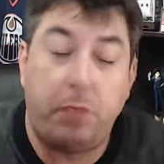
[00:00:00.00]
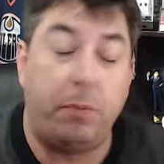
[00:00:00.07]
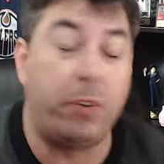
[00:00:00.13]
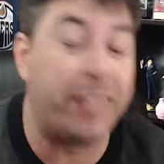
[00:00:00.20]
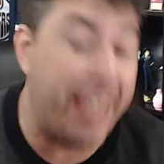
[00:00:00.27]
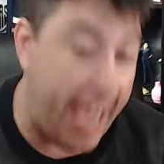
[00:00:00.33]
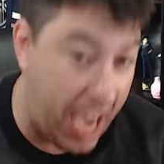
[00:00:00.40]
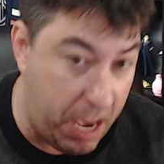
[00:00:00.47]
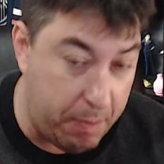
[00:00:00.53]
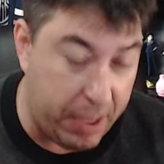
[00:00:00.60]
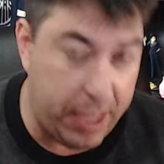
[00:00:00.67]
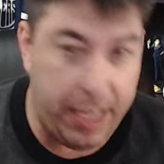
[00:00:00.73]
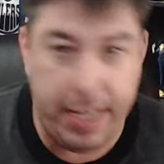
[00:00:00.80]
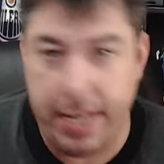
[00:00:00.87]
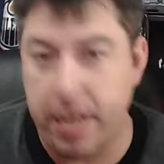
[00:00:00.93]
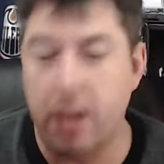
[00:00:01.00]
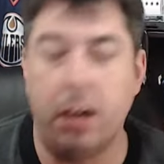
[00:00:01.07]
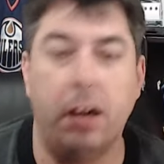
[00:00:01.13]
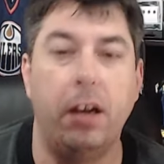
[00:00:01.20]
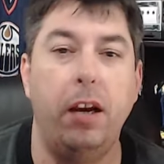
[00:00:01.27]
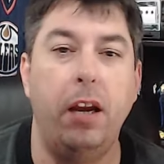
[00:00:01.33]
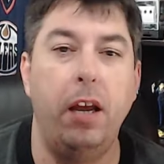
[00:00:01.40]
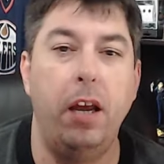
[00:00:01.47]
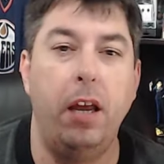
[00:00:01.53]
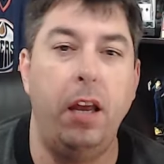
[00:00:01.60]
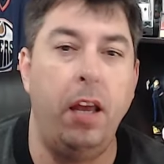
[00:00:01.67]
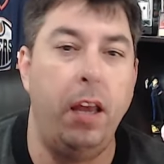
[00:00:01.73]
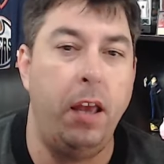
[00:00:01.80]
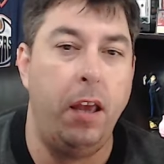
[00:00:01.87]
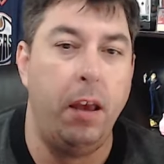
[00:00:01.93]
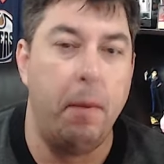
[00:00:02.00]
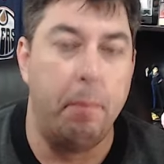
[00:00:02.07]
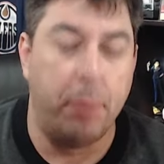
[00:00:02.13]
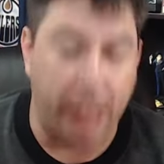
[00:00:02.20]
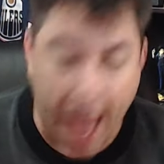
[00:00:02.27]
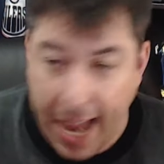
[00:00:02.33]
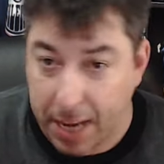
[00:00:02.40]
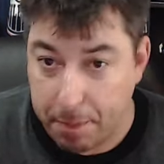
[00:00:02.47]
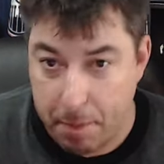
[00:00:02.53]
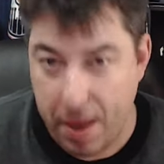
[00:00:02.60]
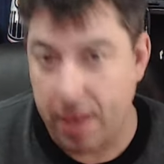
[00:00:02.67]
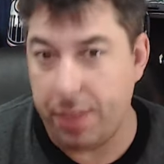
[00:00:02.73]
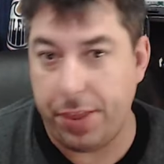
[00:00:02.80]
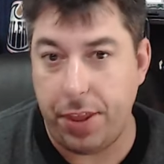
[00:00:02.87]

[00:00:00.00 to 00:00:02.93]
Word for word: game of the year. Black Myth